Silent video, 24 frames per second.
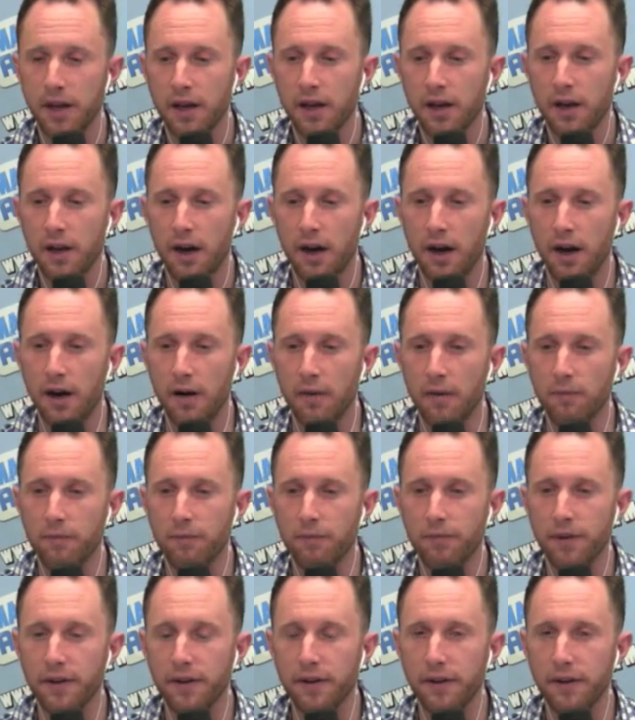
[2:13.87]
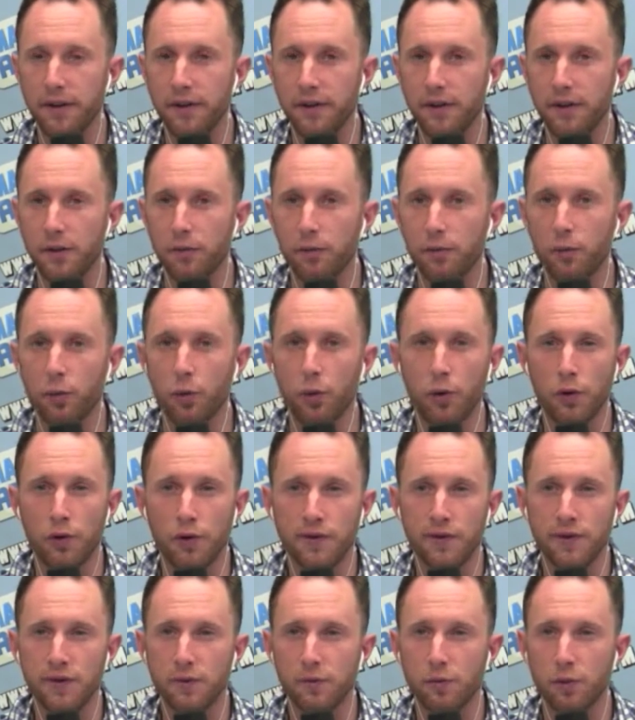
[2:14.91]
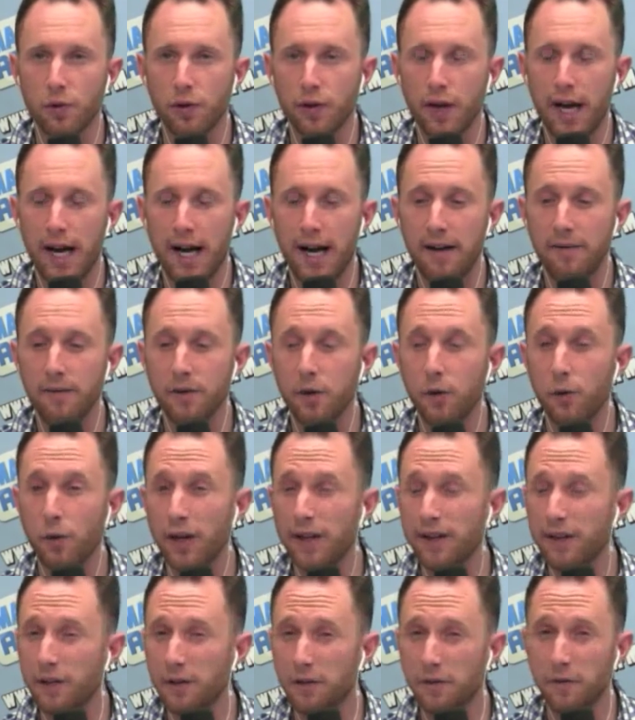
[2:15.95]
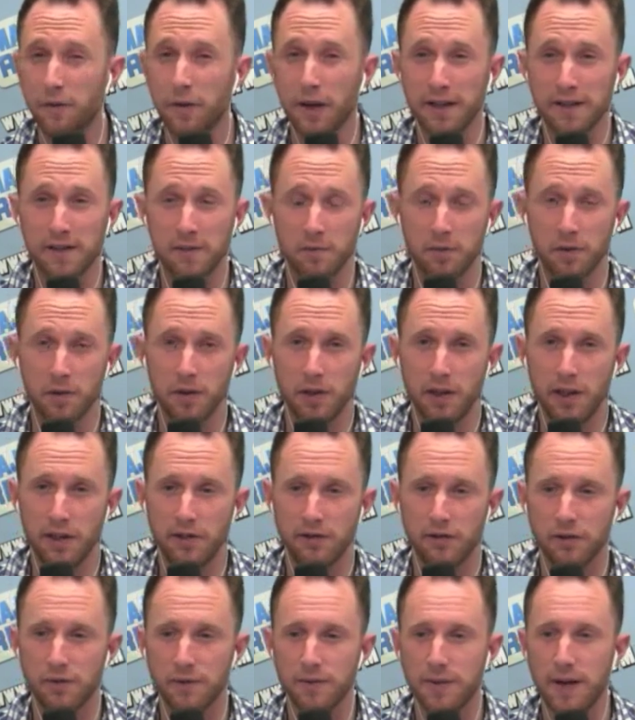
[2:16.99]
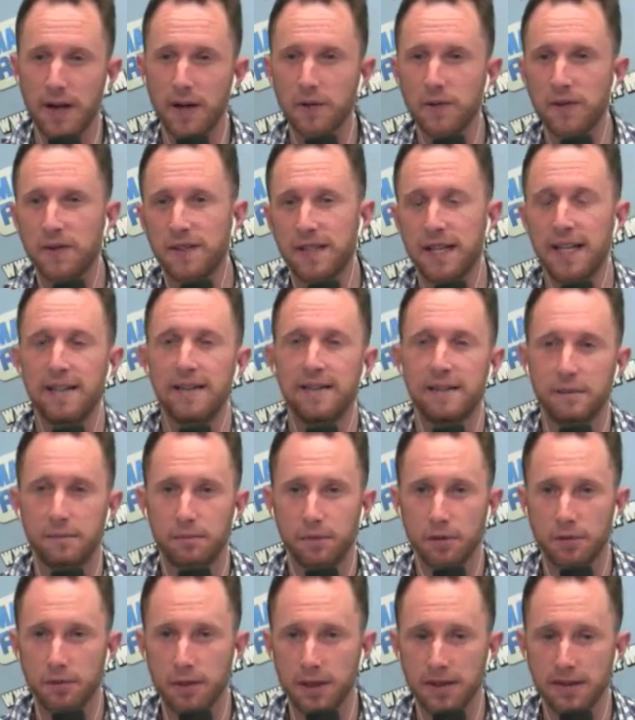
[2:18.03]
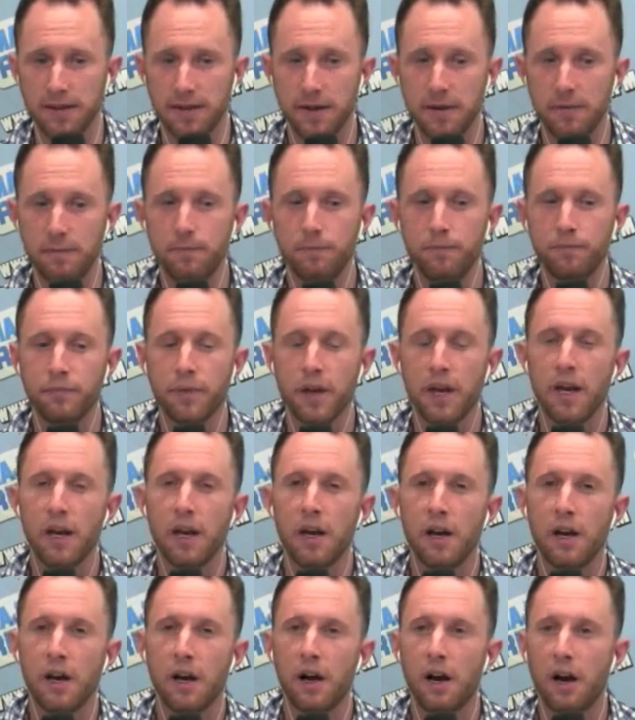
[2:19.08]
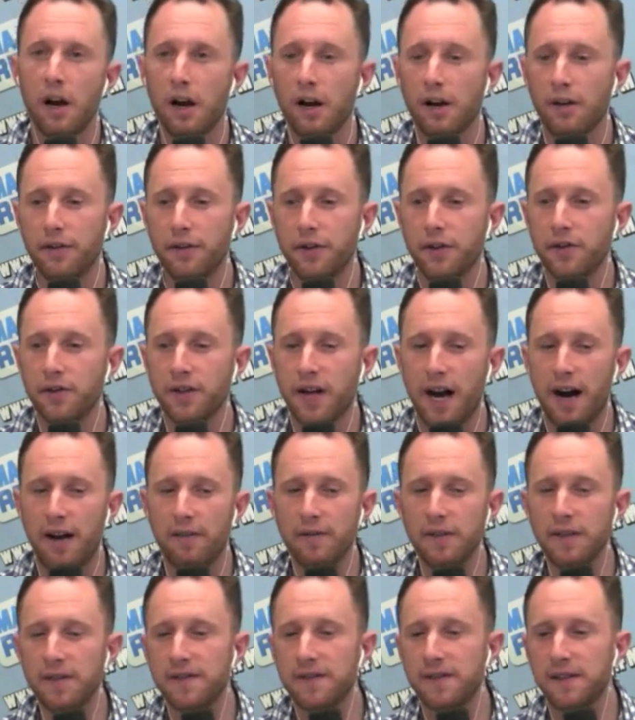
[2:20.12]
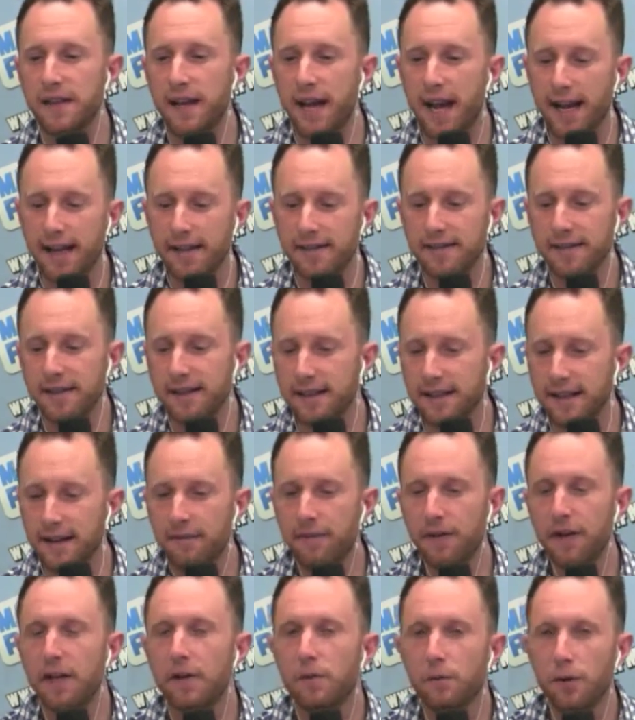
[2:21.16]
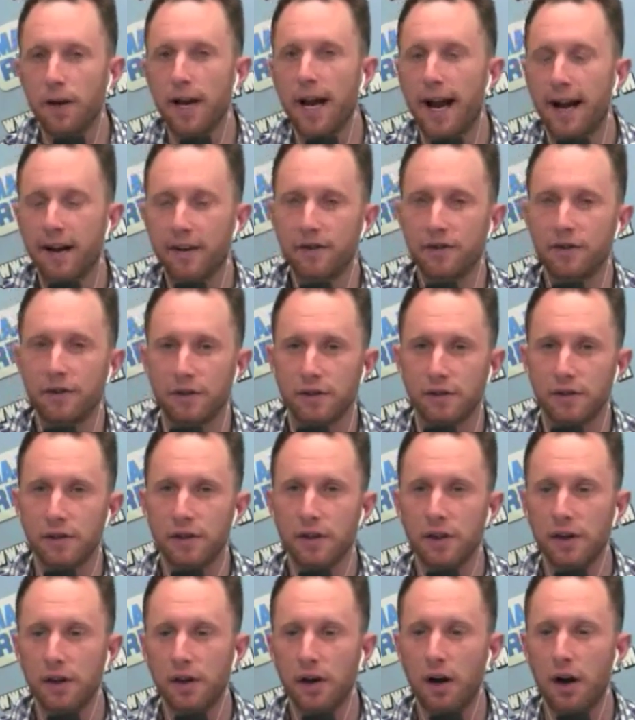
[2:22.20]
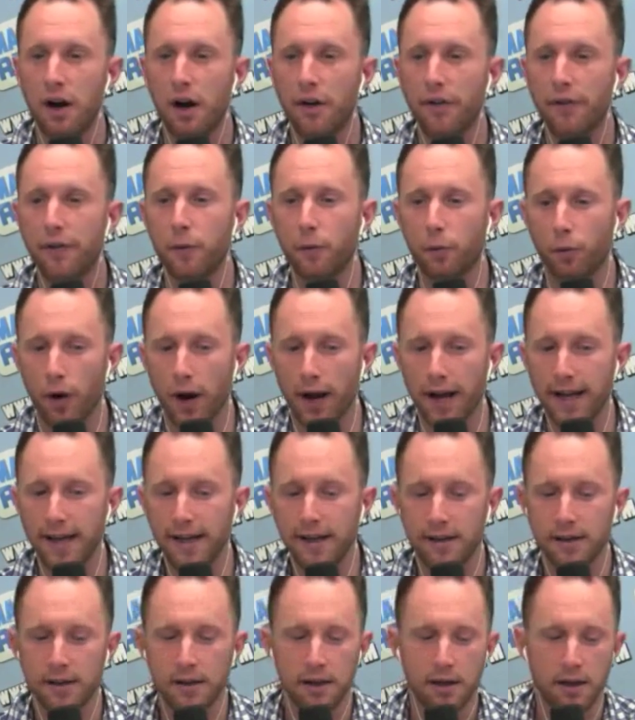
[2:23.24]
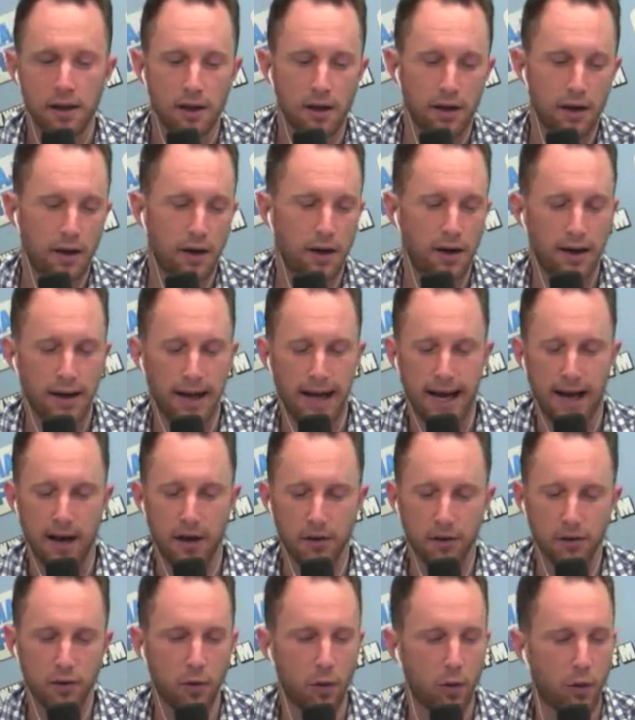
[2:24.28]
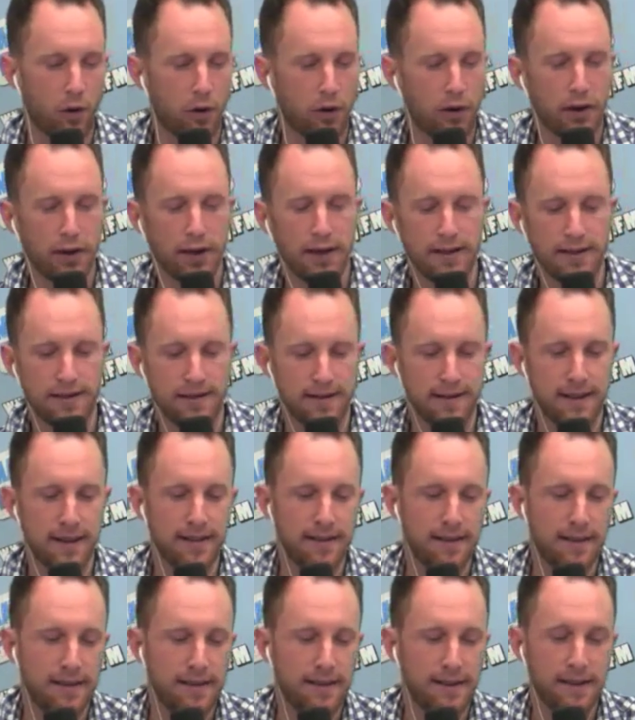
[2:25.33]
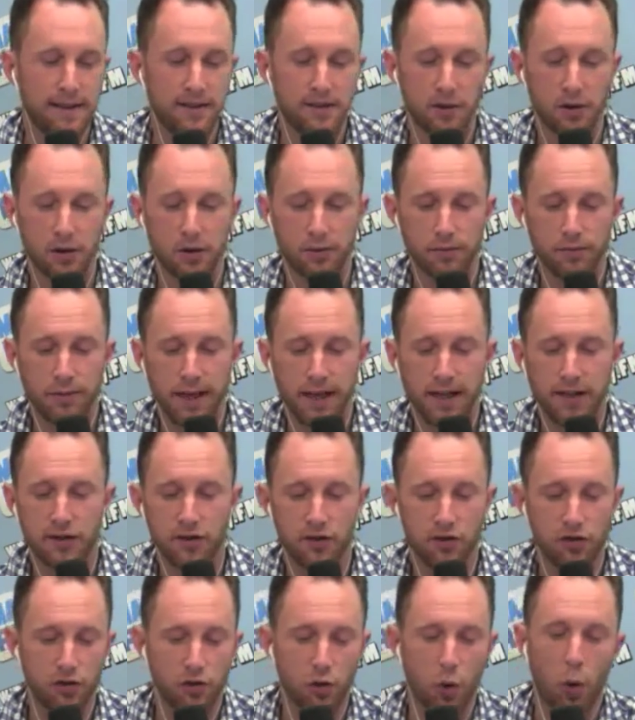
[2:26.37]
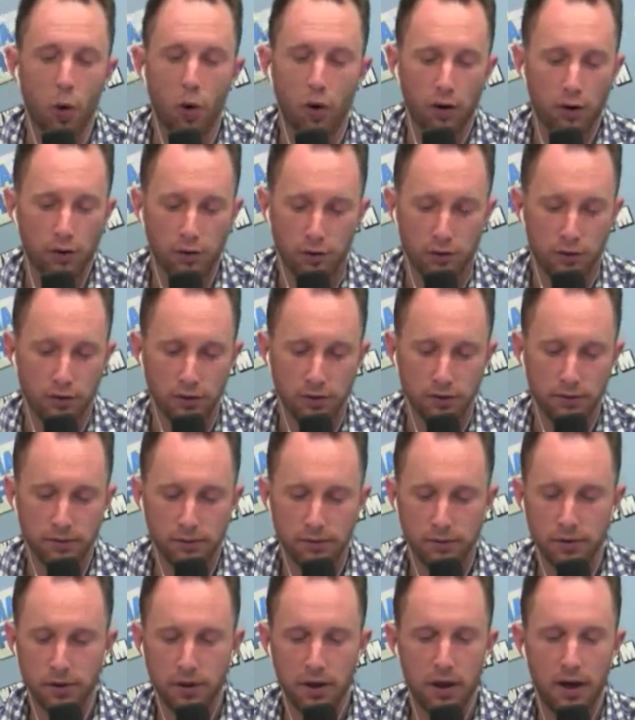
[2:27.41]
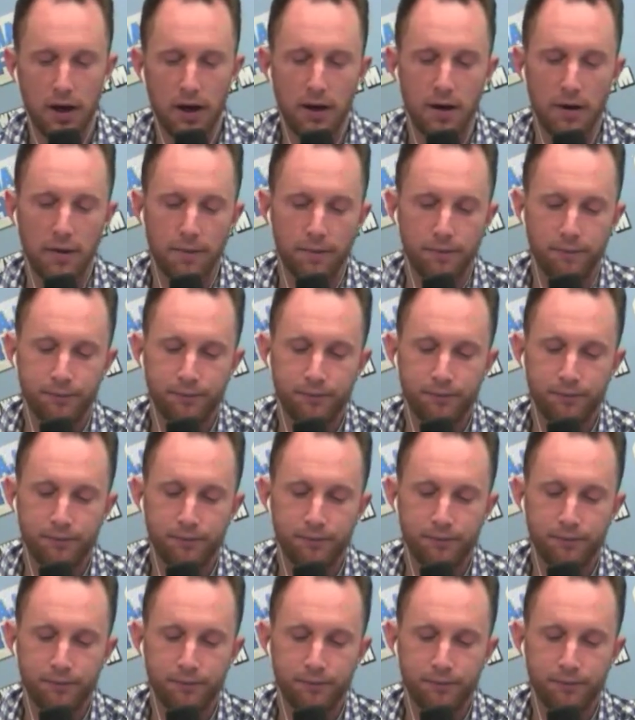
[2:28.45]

Um, the rules will have a great deal of flexibility in terms of how states implement them. Uh, there's obviously a significant reaction on the right uh, Al Gore has said that these are historical um,